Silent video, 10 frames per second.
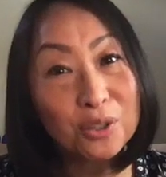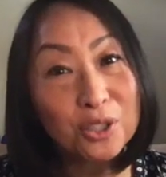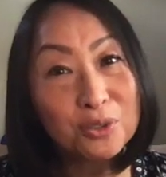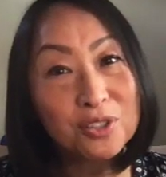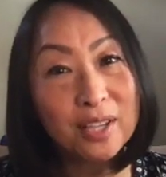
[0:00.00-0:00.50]

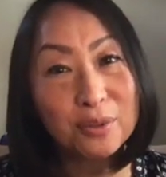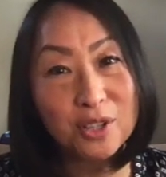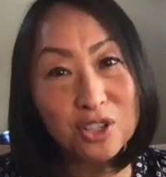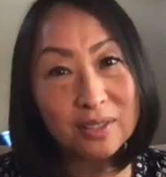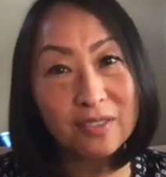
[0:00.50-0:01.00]
who's
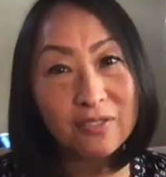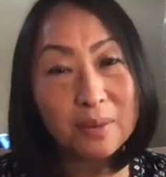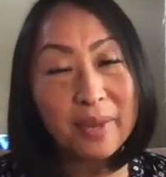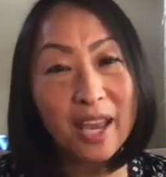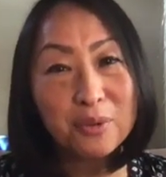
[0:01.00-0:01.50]
originally
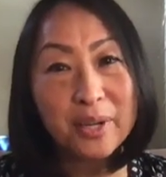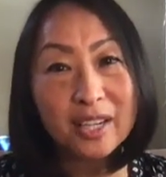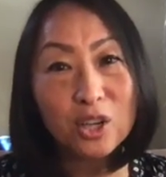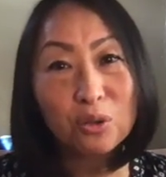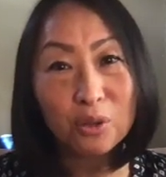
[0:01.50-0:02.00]
from
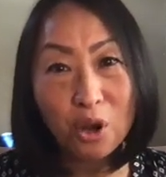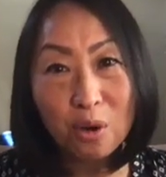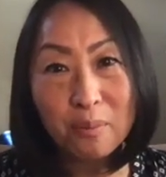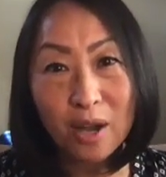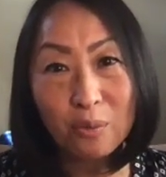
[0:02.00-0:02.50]
Henrietta, Oklahoma,